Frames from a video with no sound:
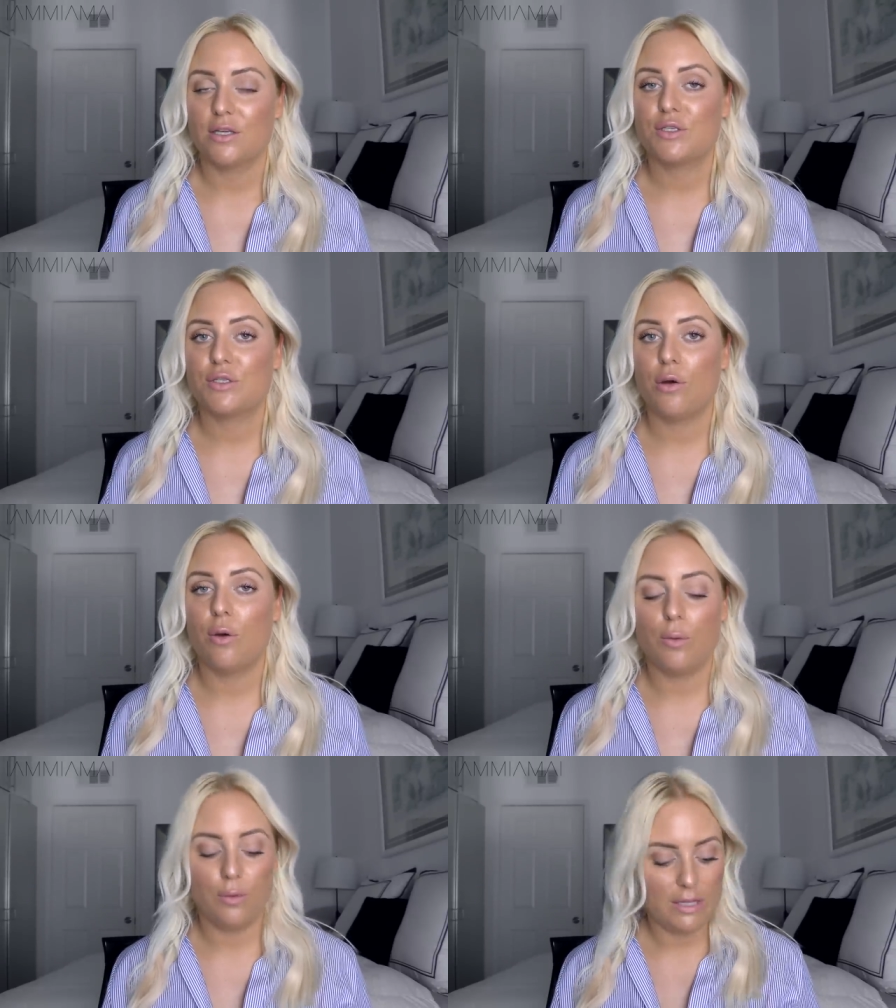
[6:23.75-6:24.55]

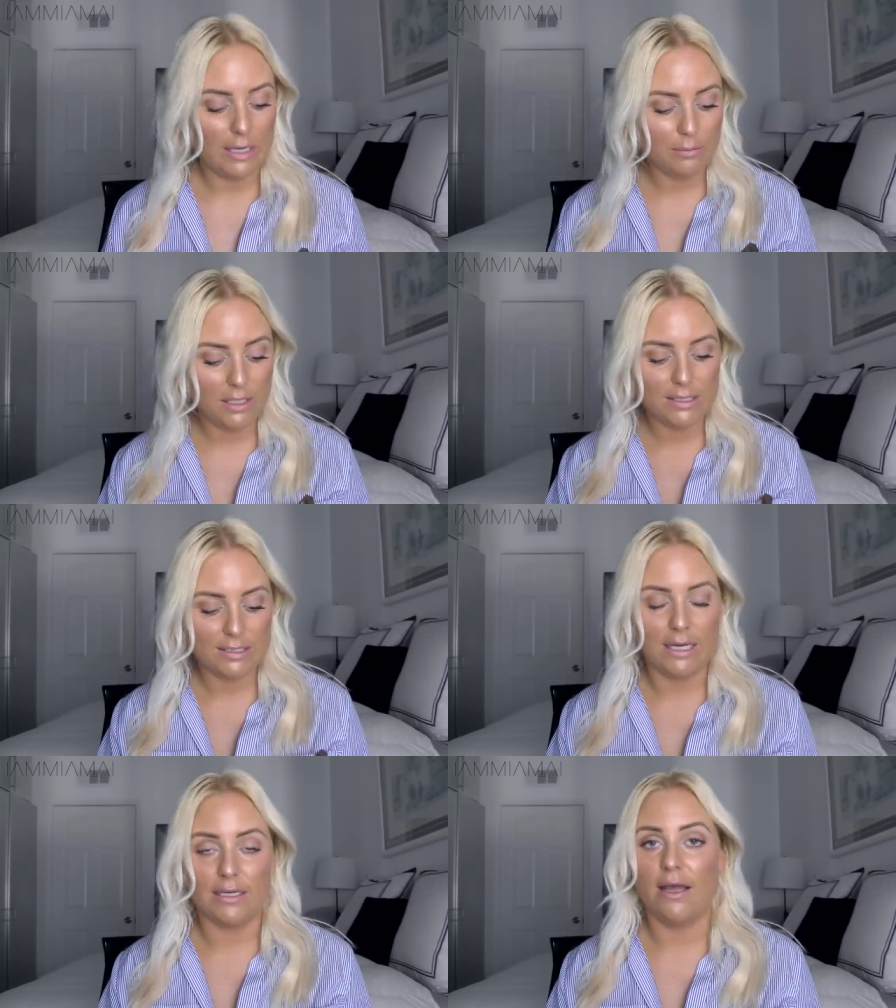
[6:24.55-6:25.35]
So that means
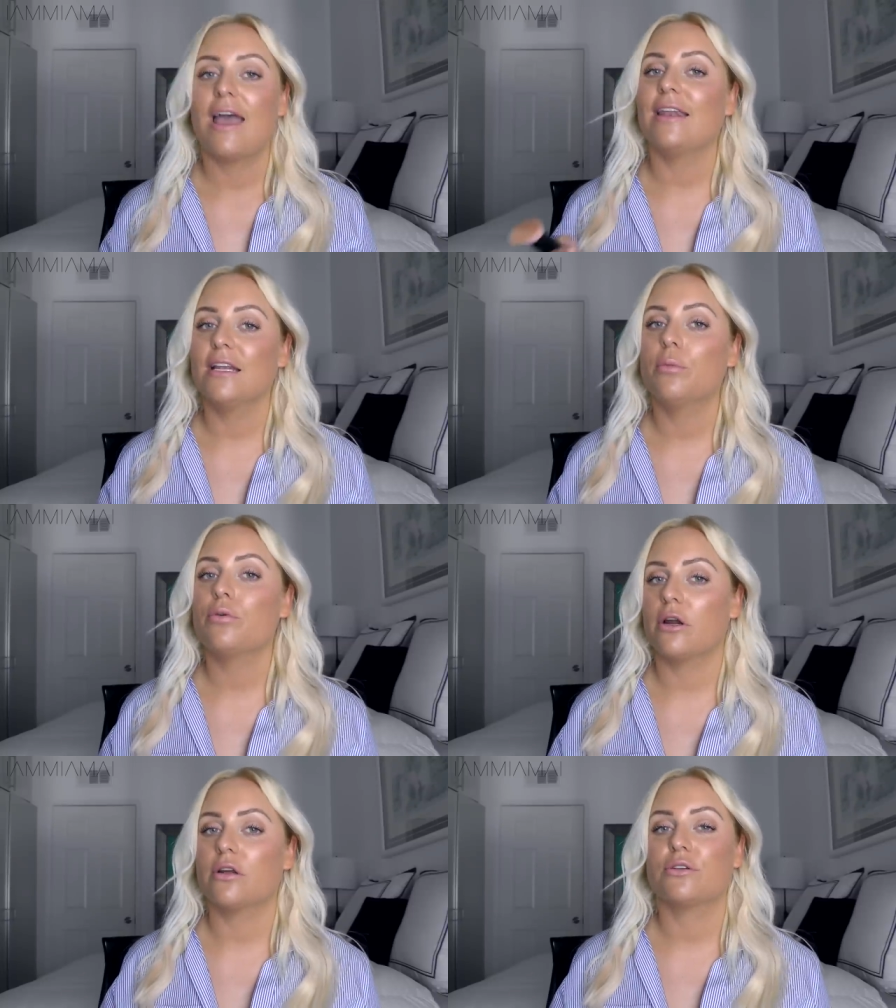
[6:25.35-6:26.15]
that a little
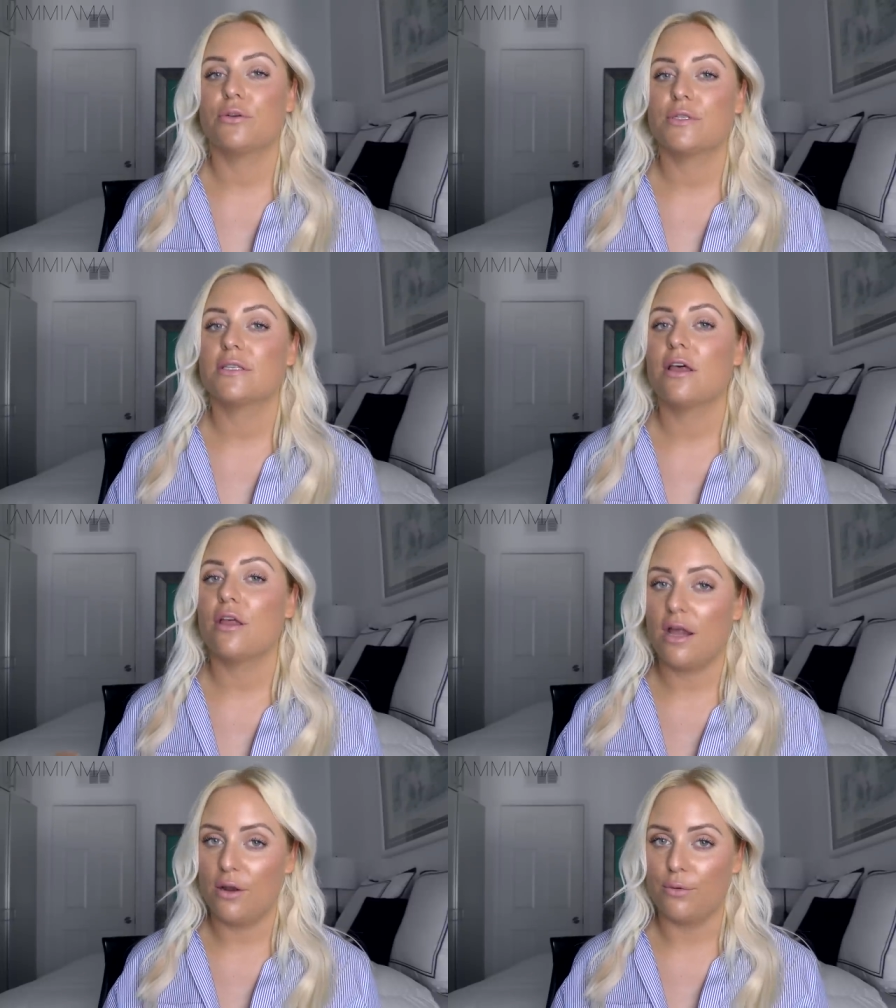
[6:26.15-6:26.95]
product goes
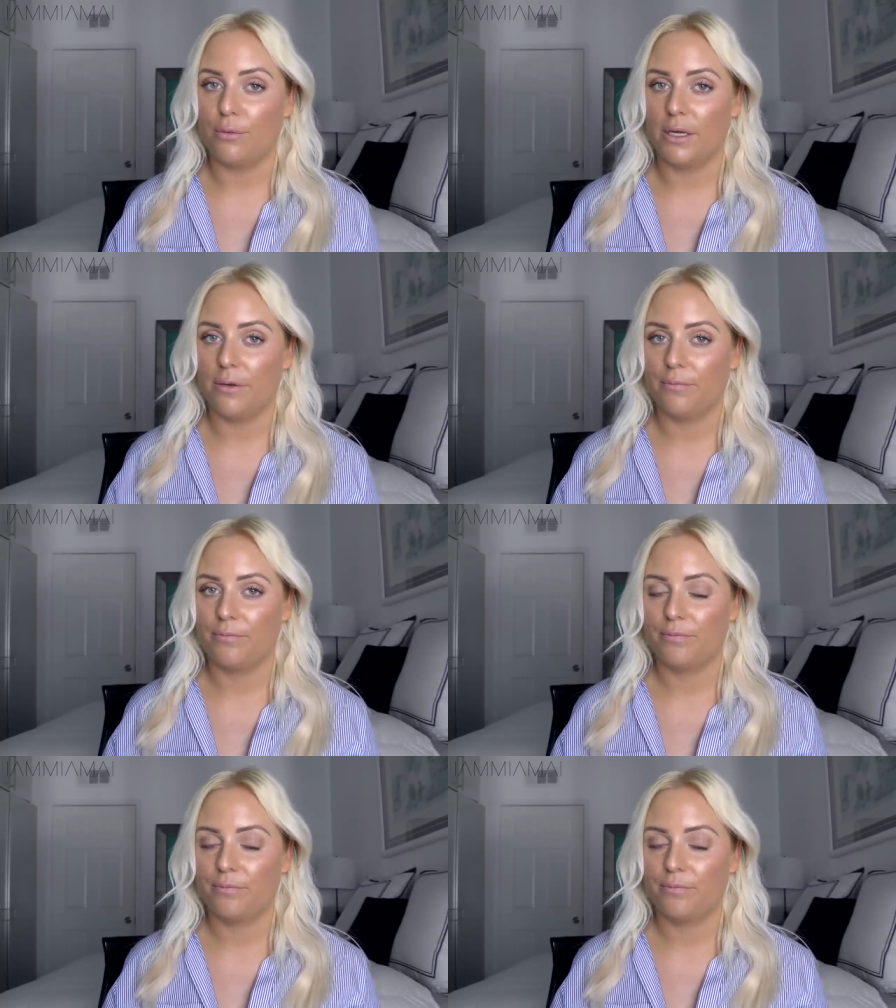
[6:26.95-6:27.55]
a long way.